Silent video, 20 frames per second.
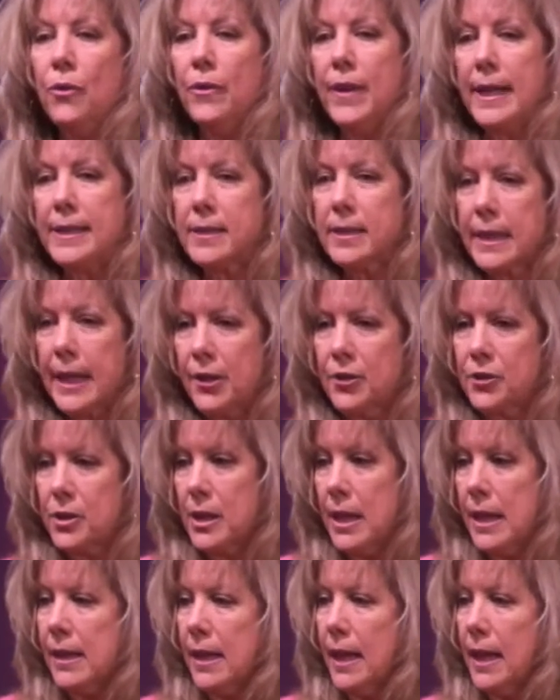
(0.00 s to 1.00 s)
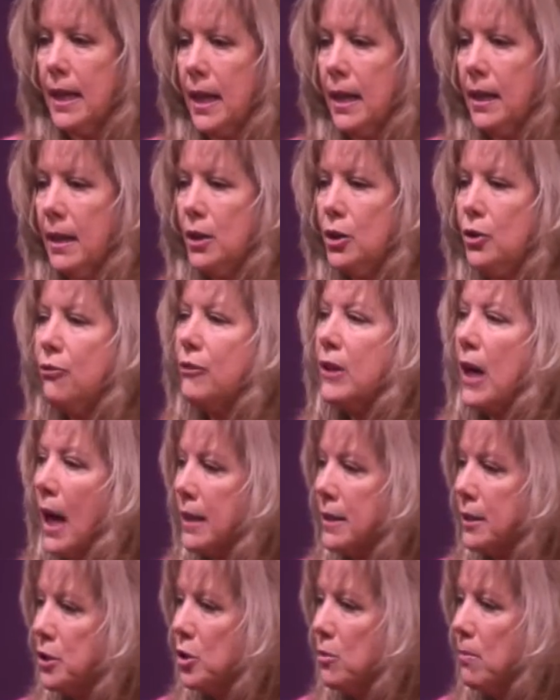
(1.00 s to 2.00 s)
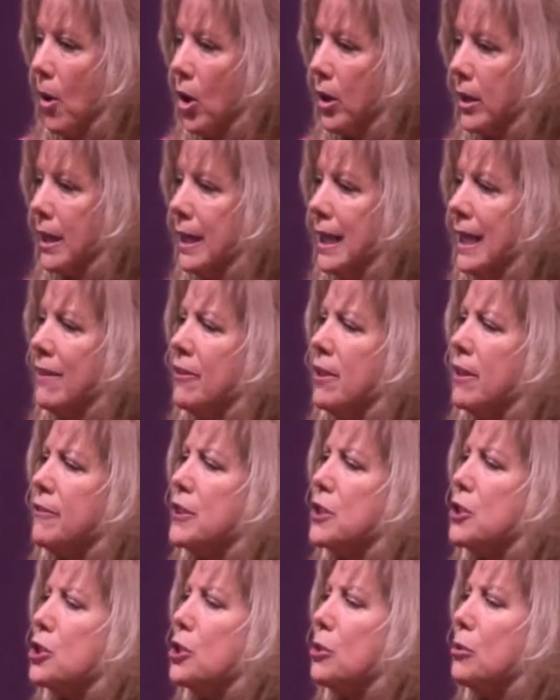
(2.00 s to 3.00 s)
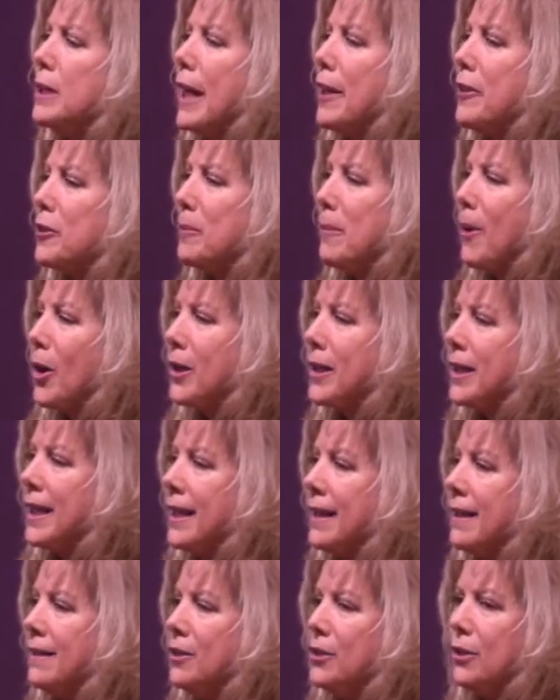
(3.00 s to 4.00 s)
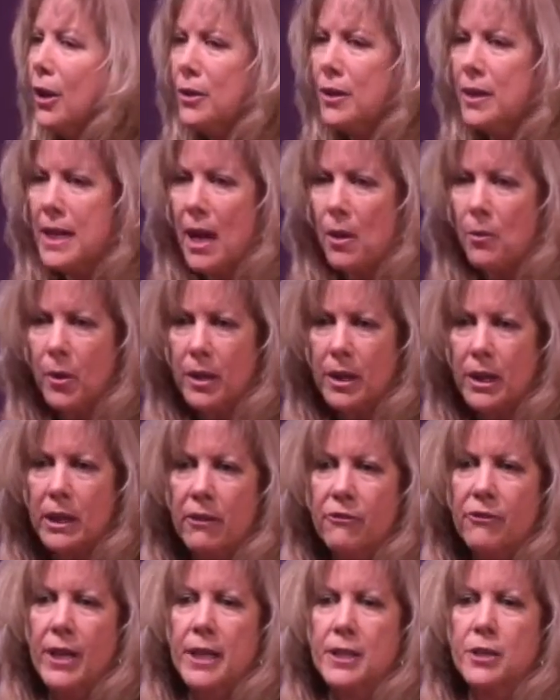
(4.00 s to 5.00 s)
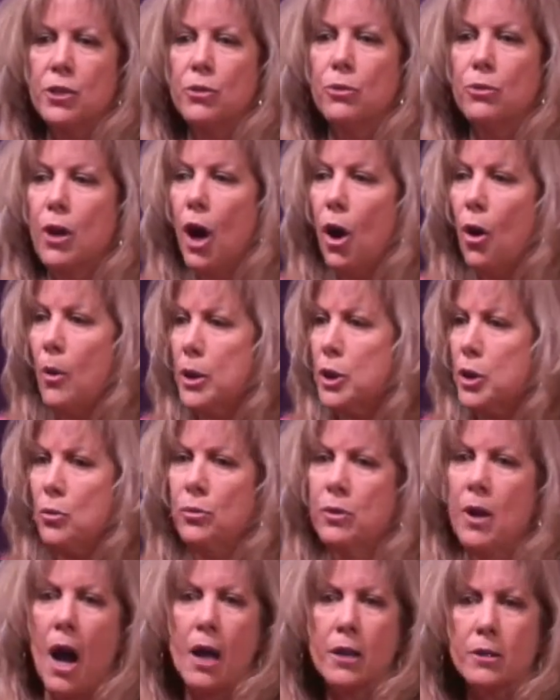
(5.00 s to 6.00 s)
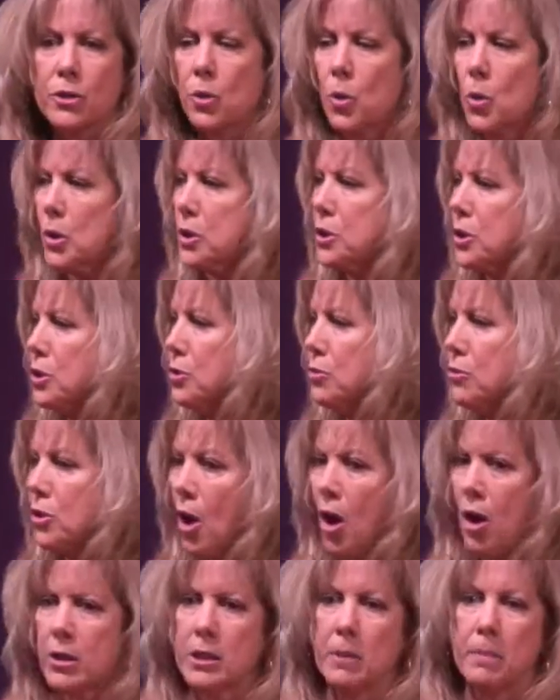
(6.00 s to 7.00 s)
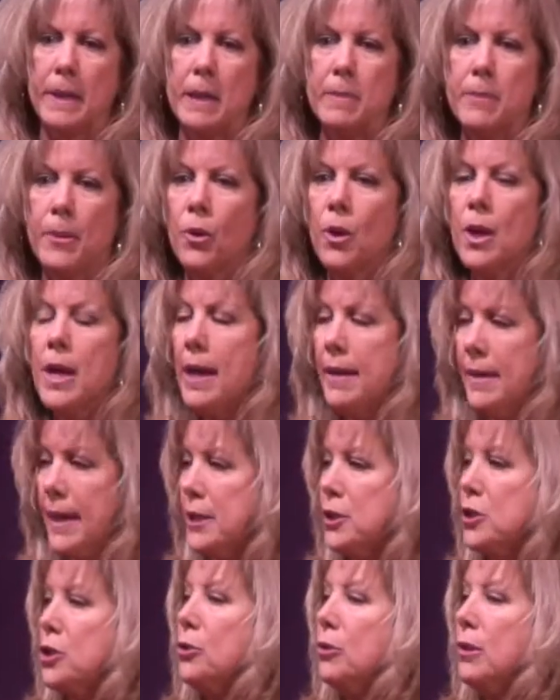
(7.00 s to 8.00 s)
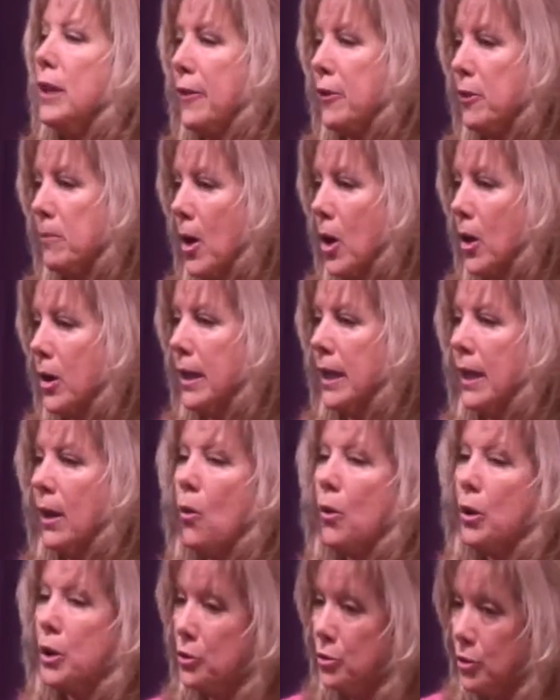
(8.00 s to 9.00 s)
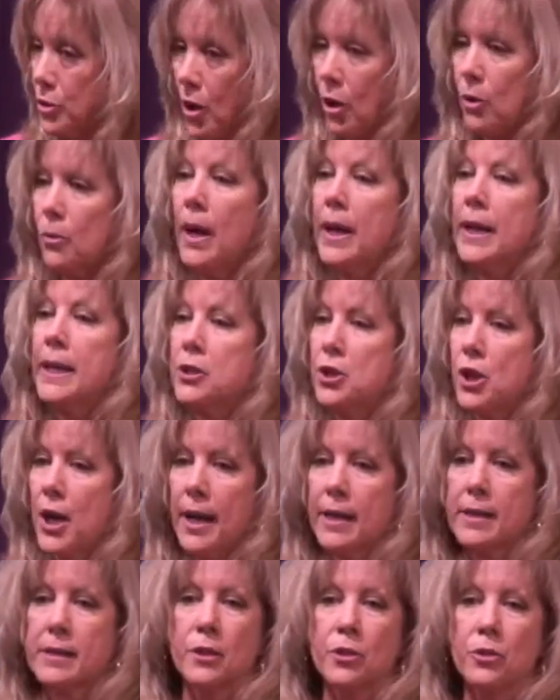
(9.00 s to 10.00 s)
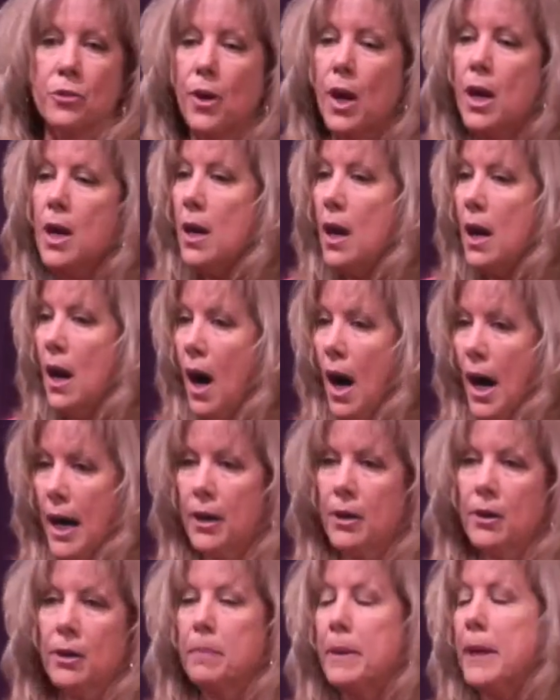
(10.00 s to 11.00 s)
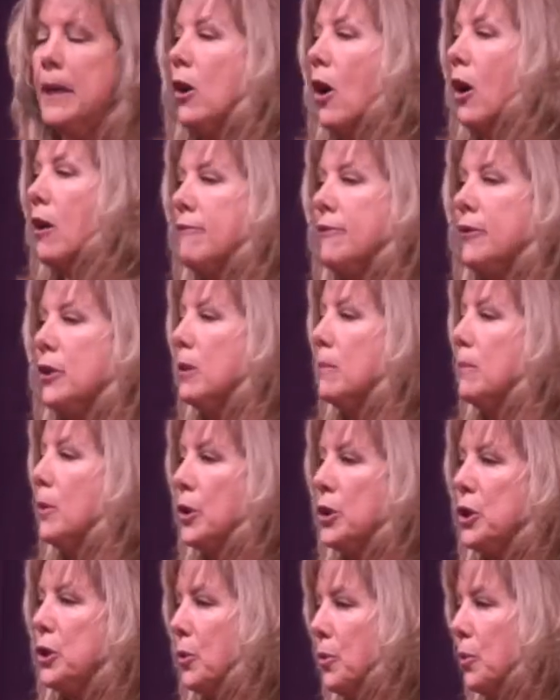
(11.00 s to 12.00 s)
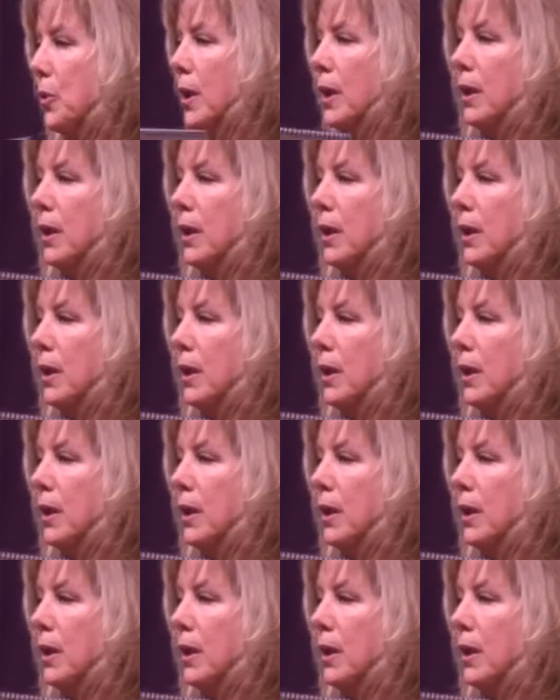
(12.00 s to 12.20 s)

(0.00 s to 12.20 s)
that scarcity thinking, you've got to do marketing, even if it's shoe leather marketing. You go to networking events, you go and you knock doors and you talk to people, that's shoe leather marketing. Or you start writing checks and you hire a PR firm or you